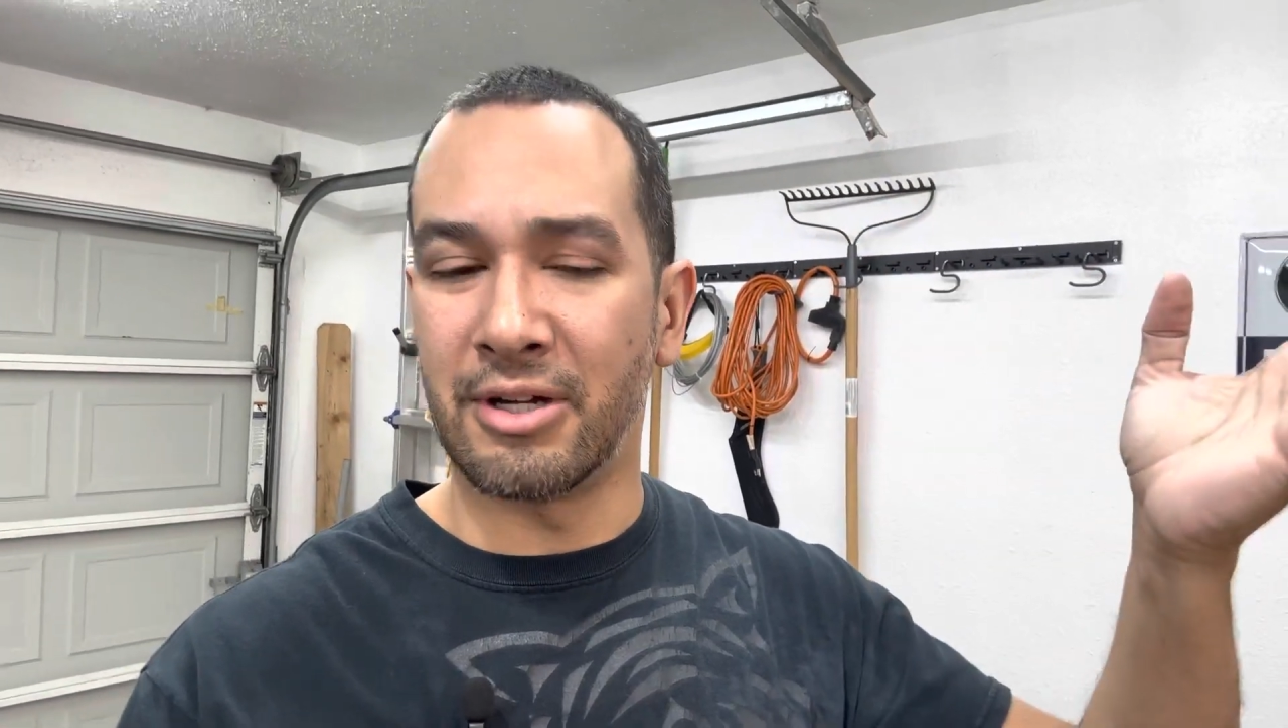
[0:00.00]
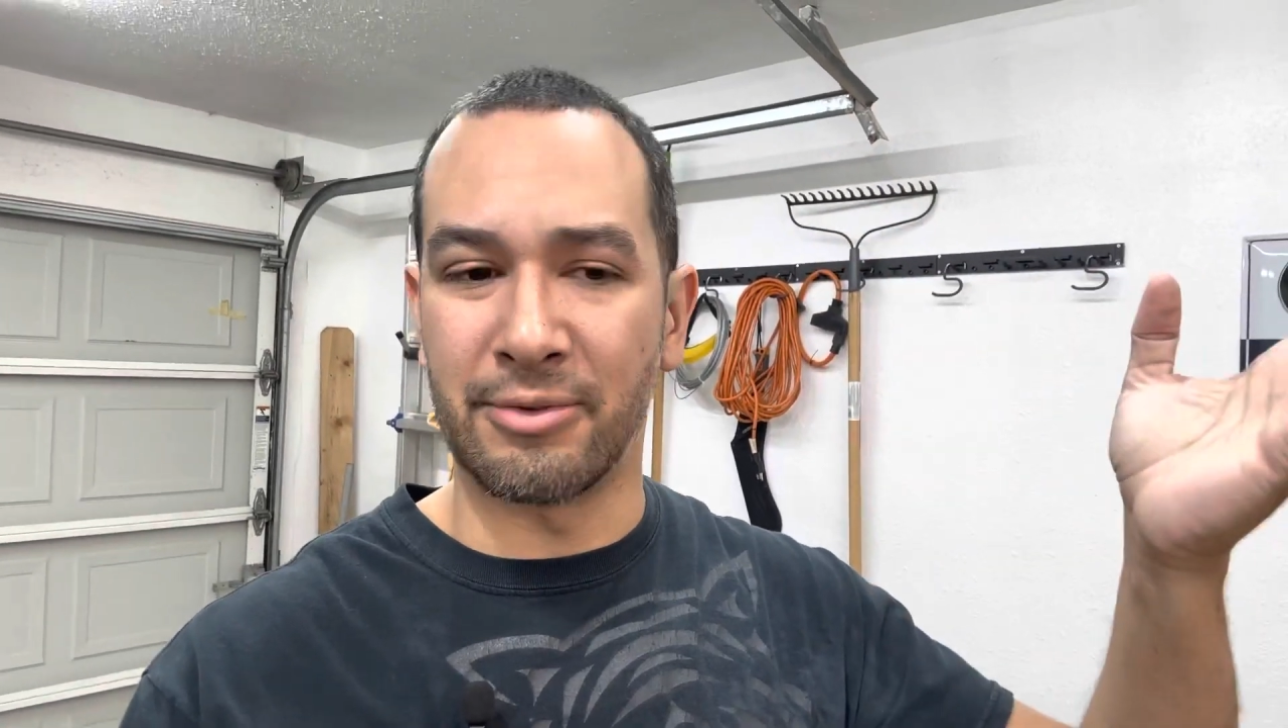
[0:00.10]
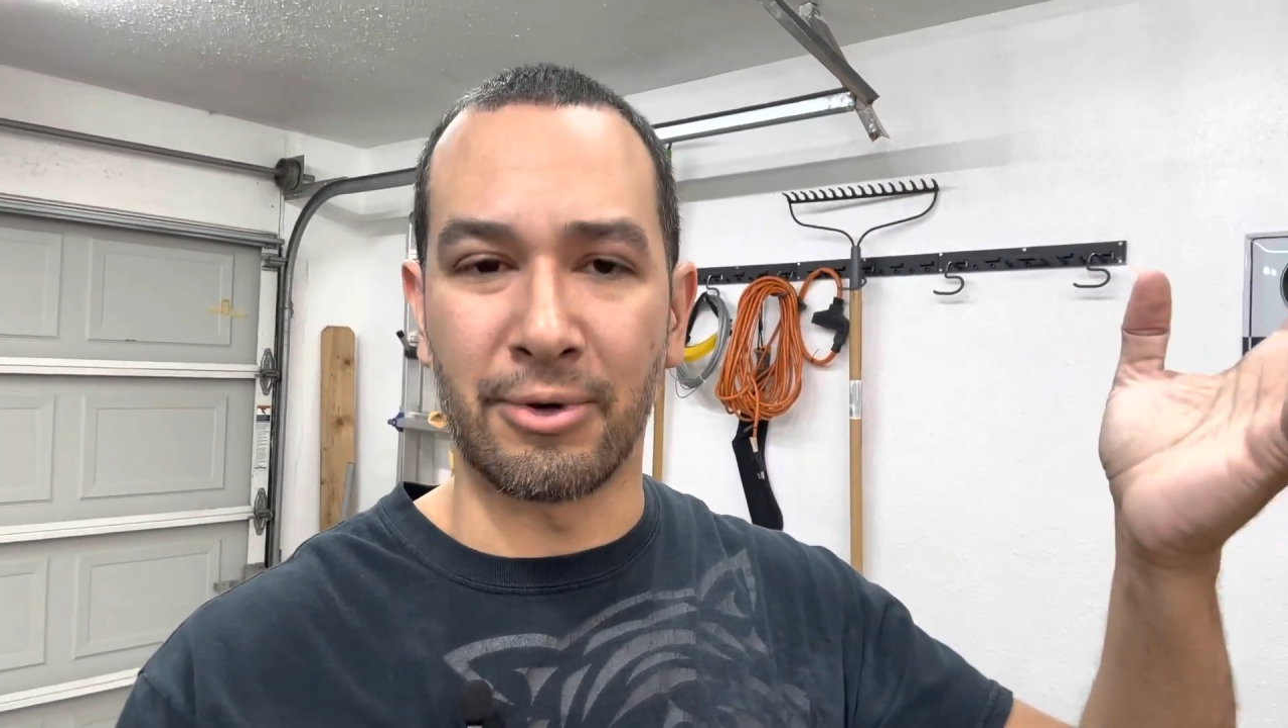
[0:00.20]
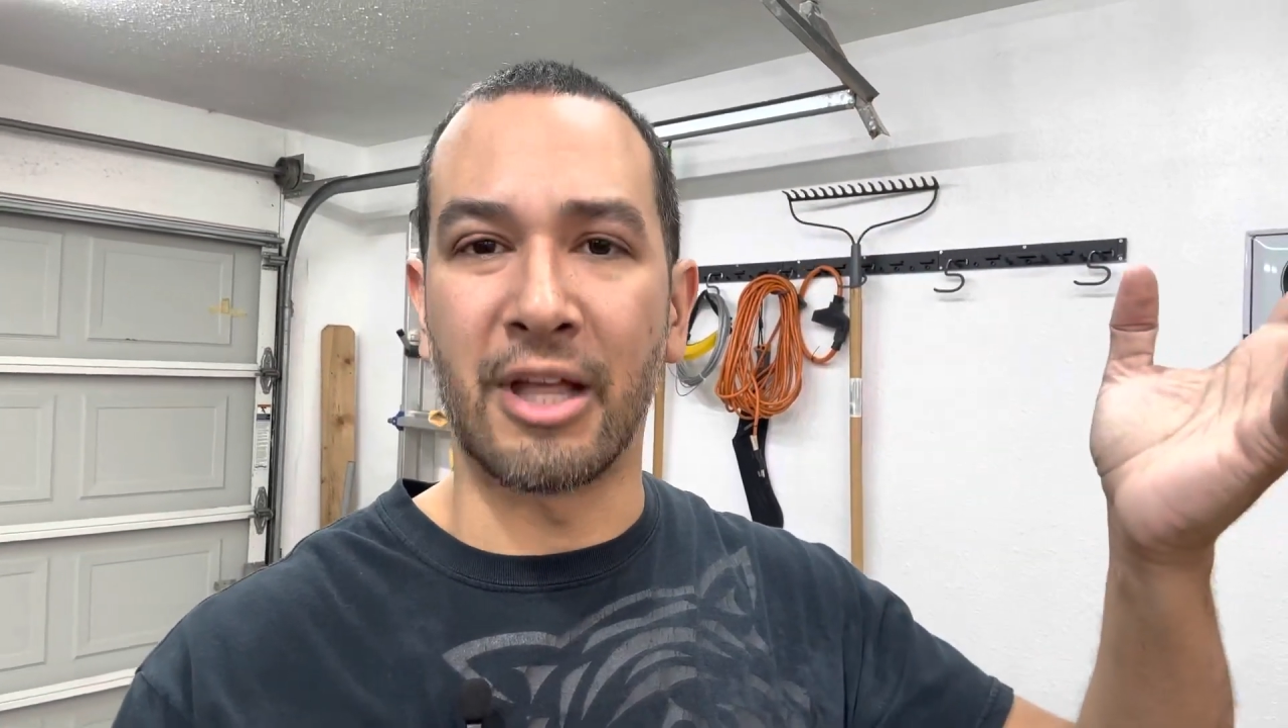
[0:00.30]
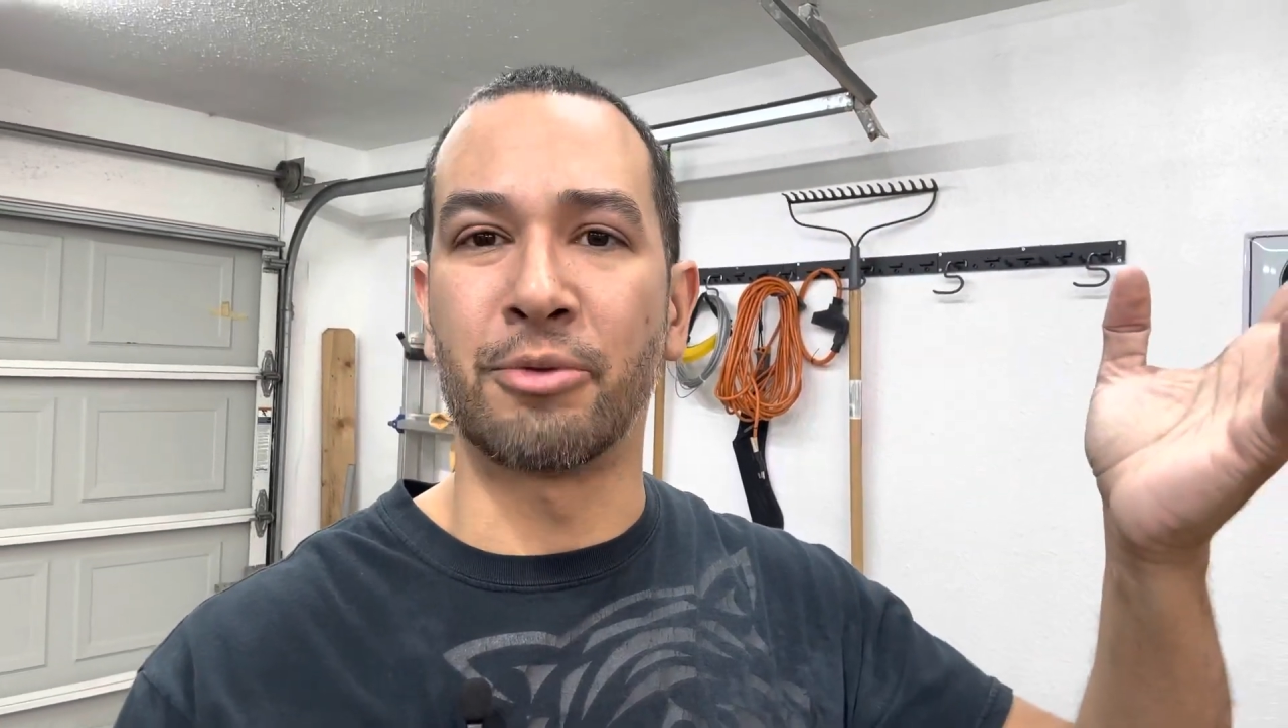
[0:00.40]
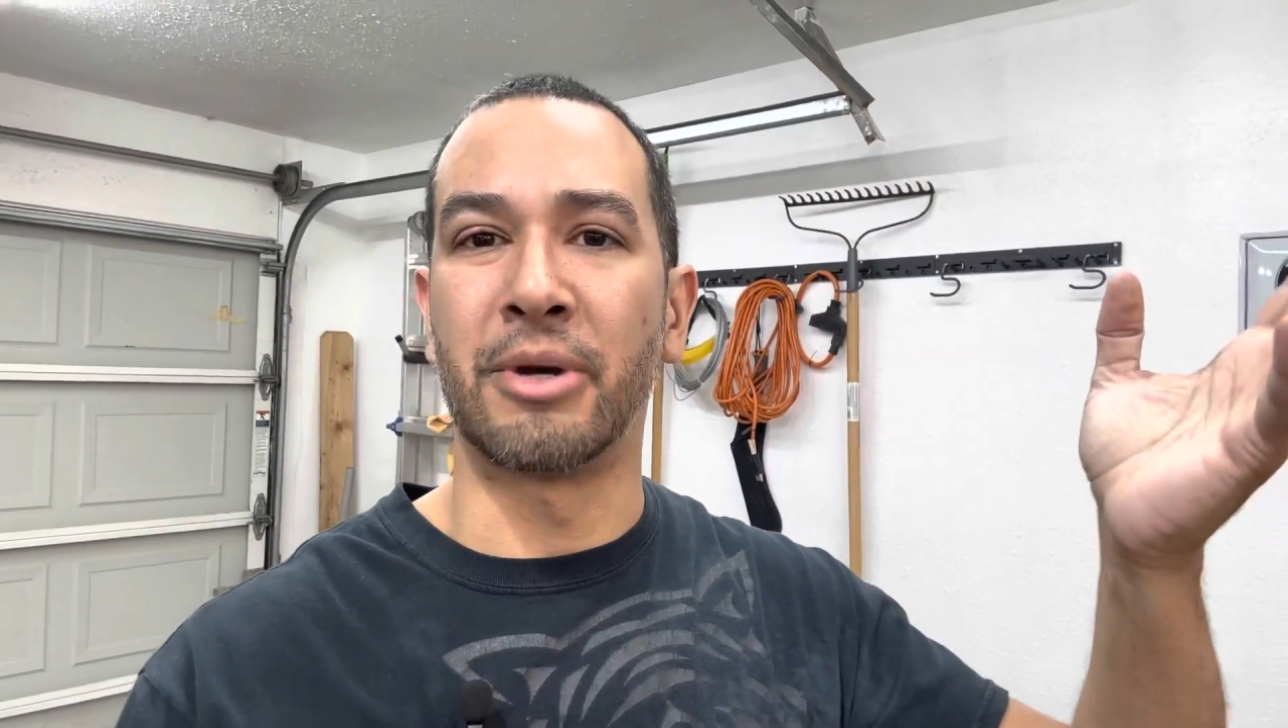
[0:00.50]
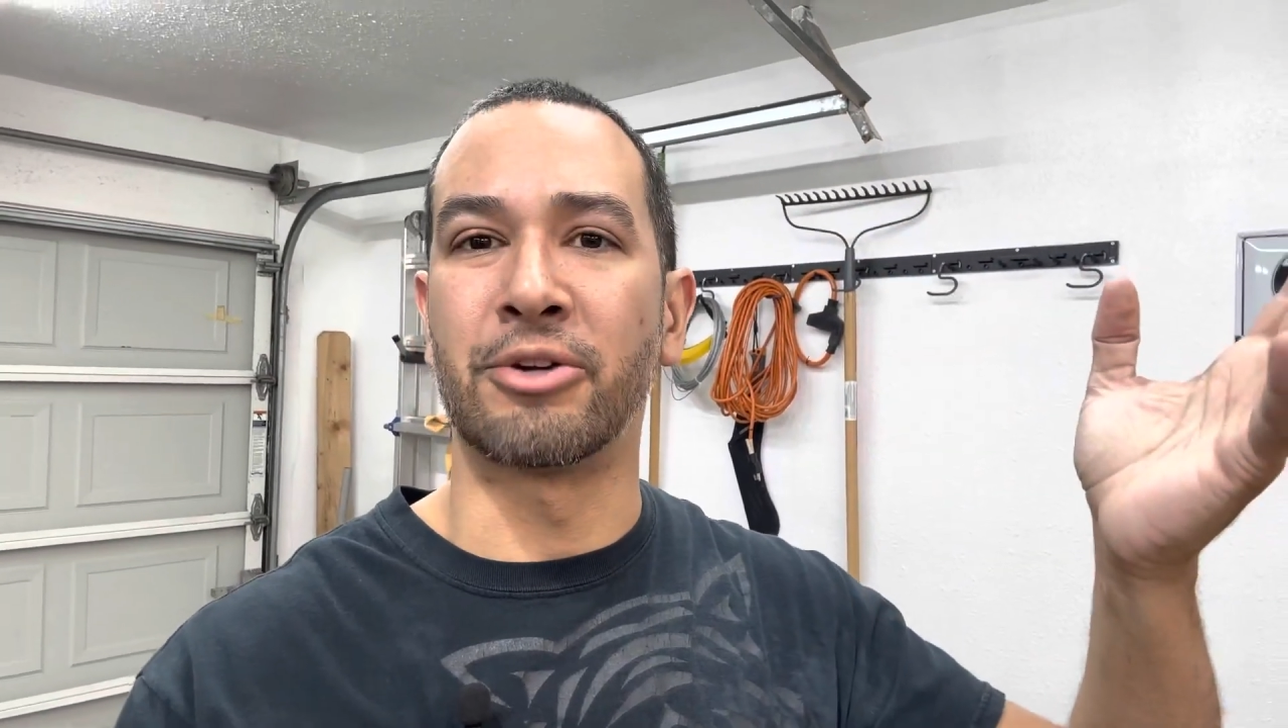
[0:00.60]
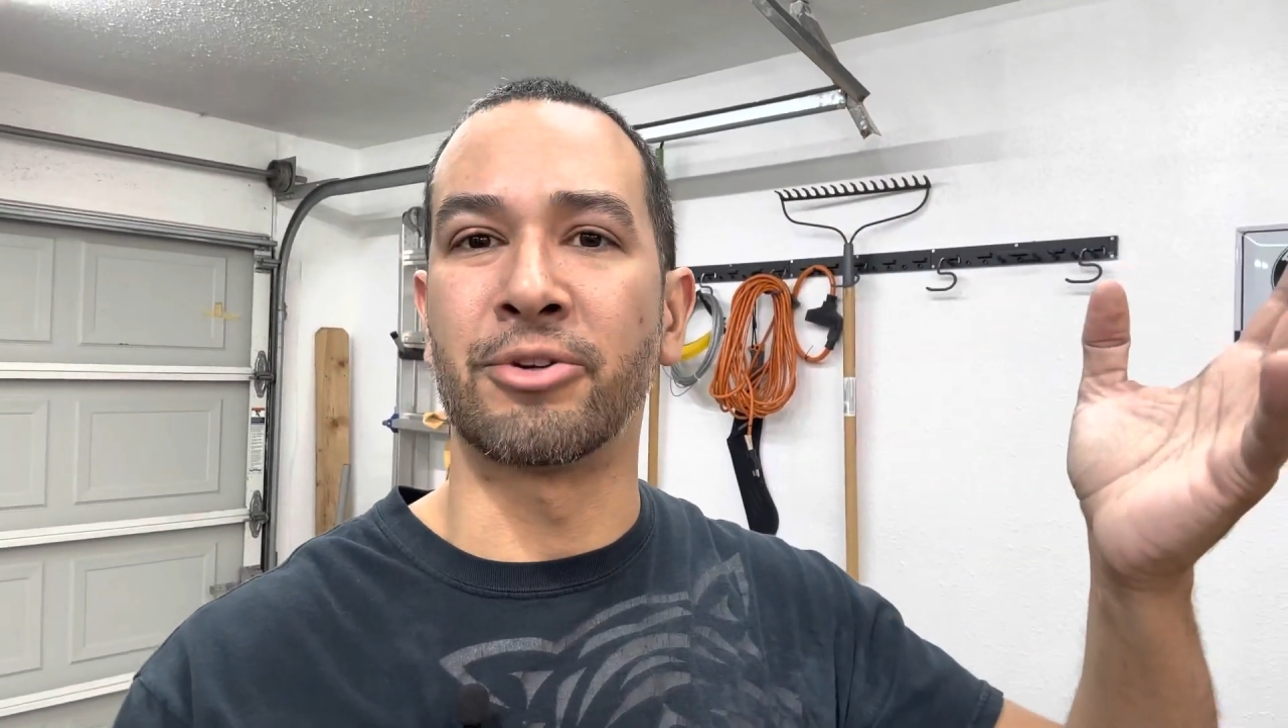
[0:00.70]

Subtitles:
for lack of better